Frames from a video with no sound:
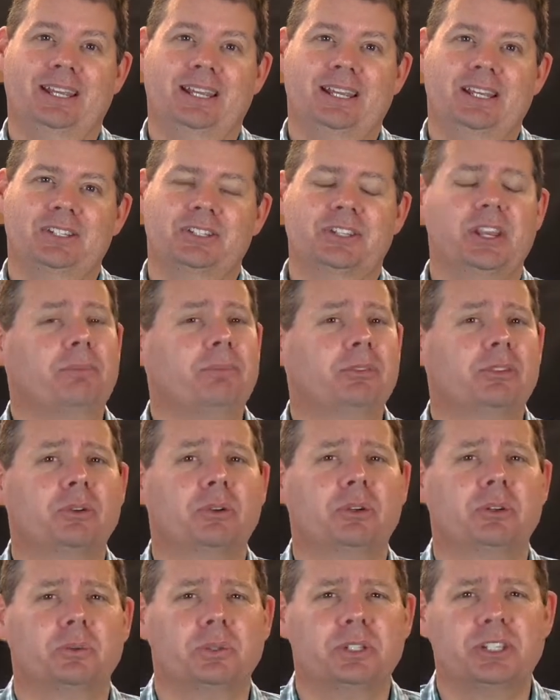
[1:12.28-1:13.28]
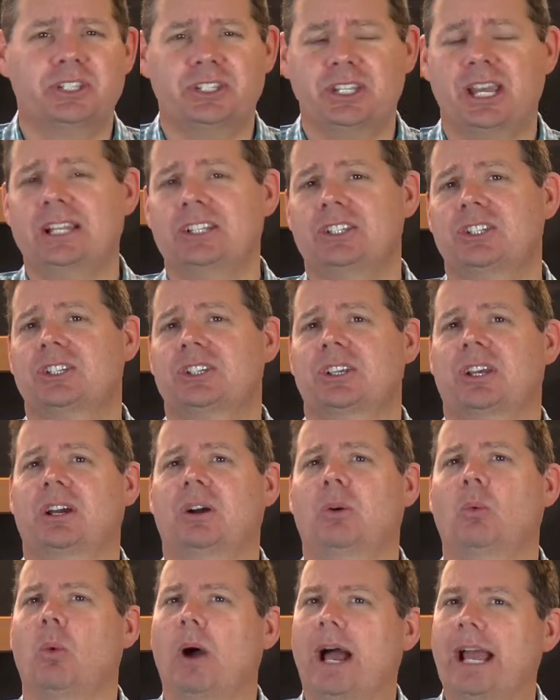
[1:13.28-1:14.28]
Some thought it was such
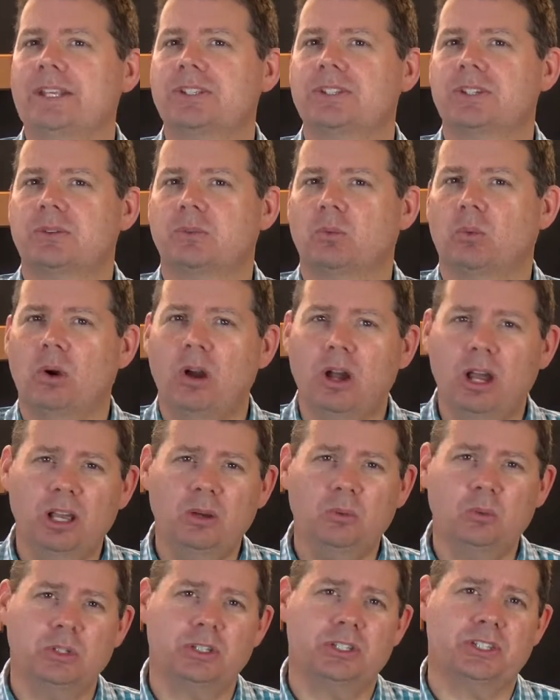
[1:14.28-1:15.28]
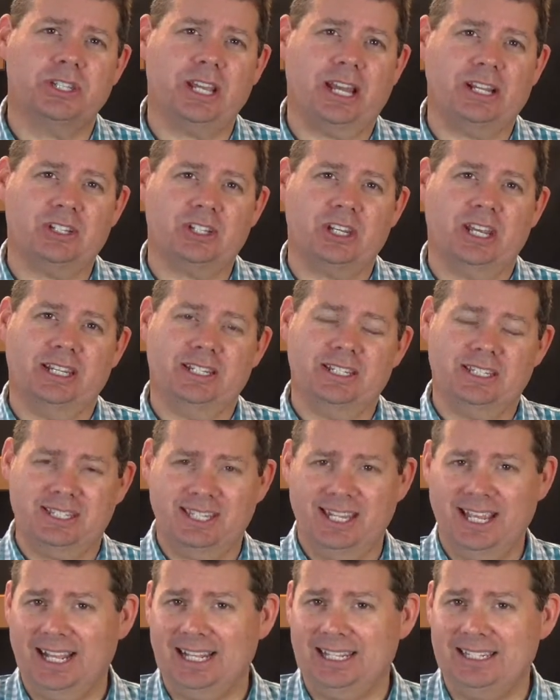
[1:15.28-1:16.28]
a waste. Why would such a
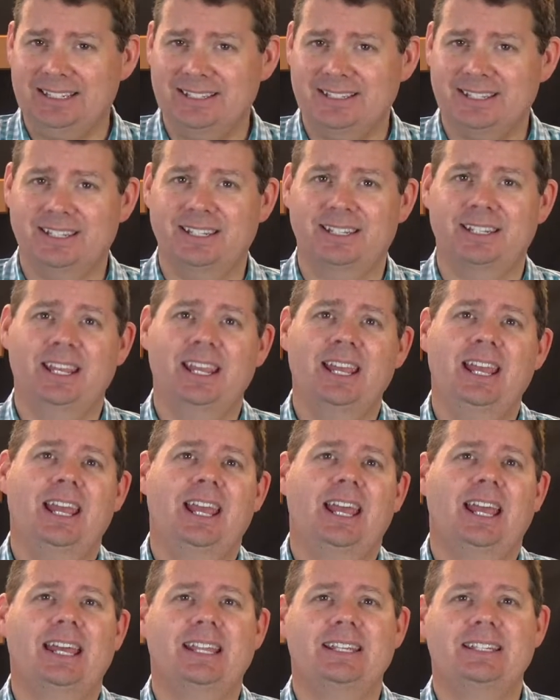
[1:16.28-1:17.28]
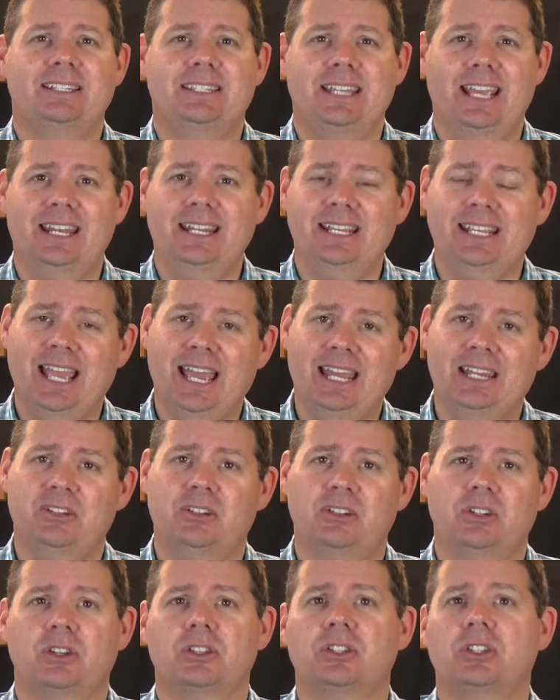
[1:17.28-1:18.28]
talented and dedicated
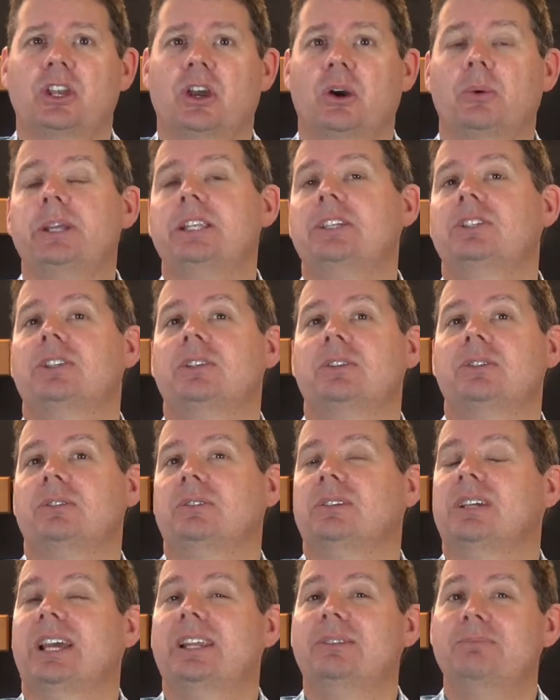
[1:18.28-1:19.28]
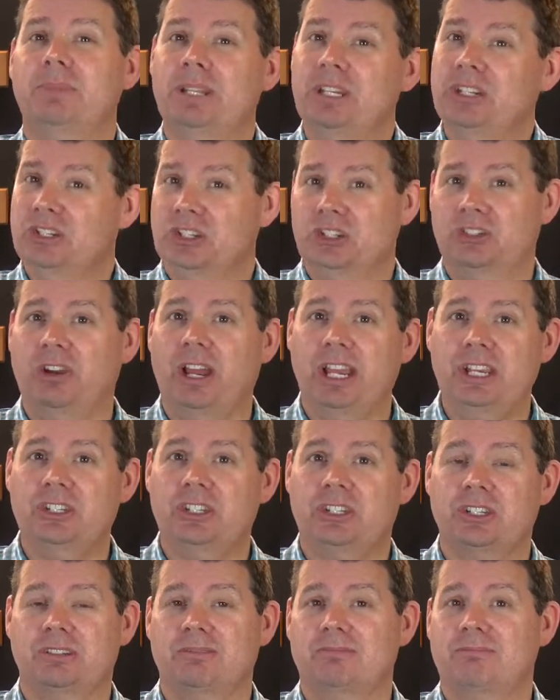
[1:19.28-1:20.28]
nurse go into
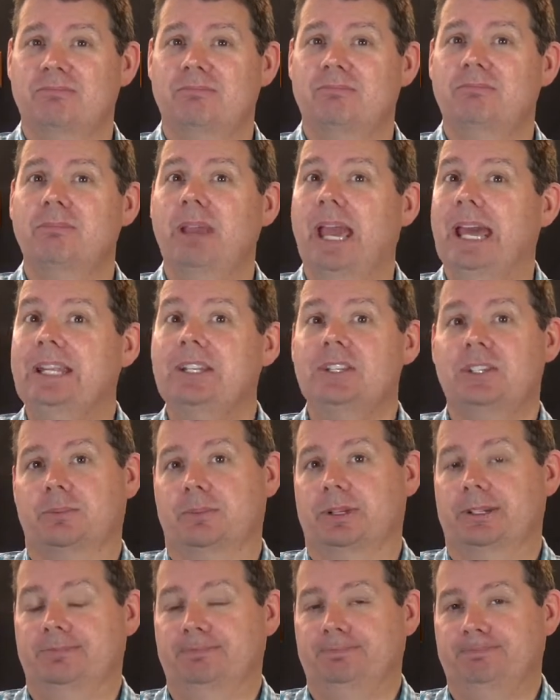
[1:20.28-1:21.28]
administration, management?